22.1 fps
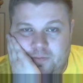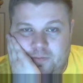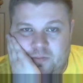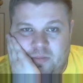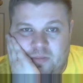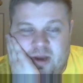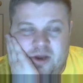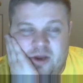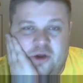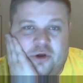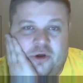
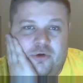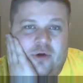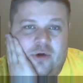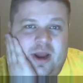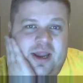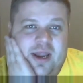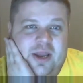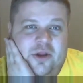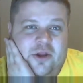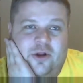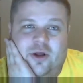how you're
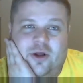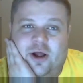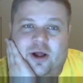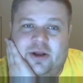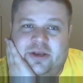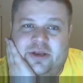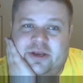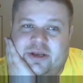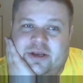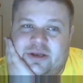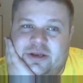creating your
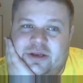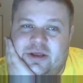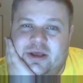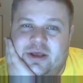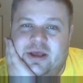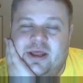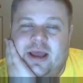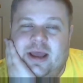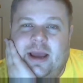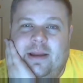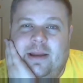content.
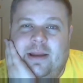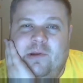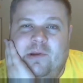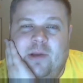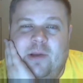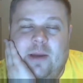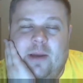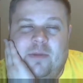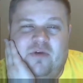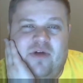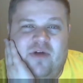And I'm
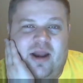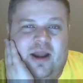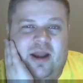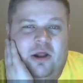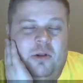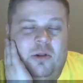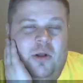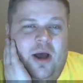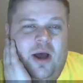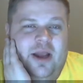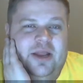not providing a
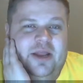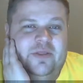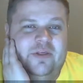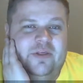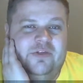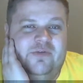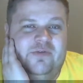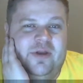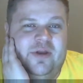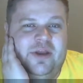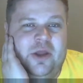lot in this
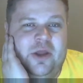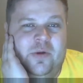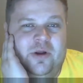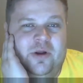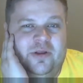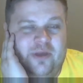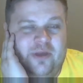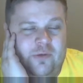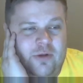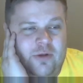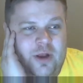video because
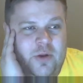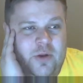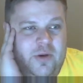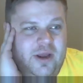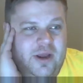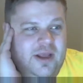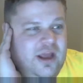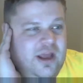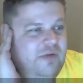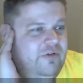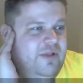I really want
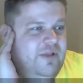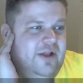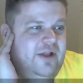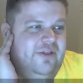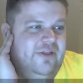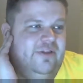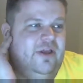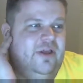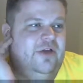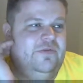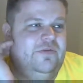to cover that
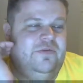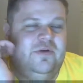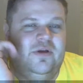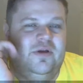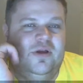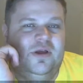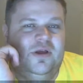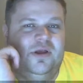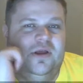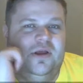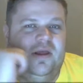stuff
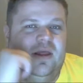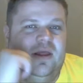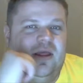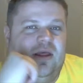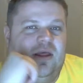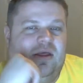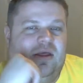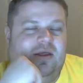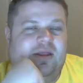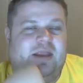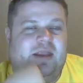
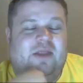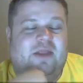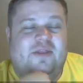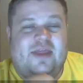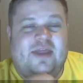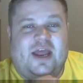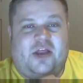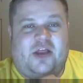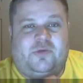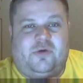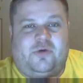in the
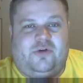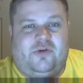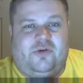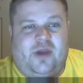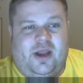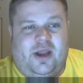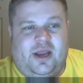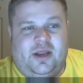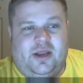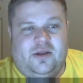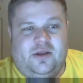expert
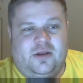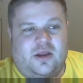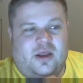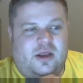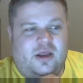training.